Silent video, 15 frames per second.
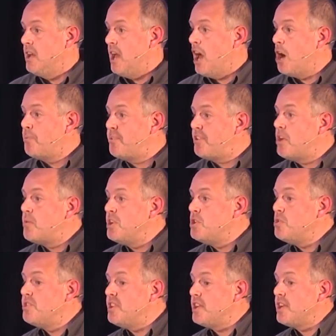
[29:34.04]
Help someone
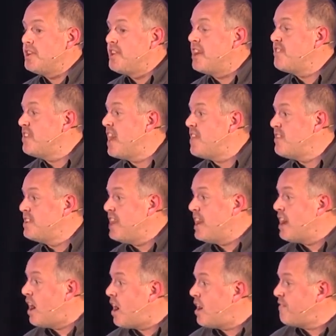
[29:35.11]
who doesn't have a
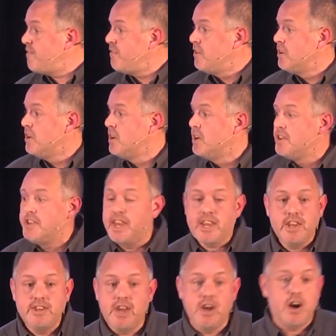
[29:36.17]
day off, take
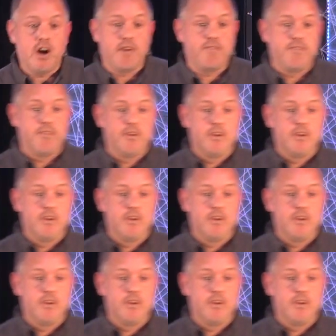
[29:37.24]
a day off.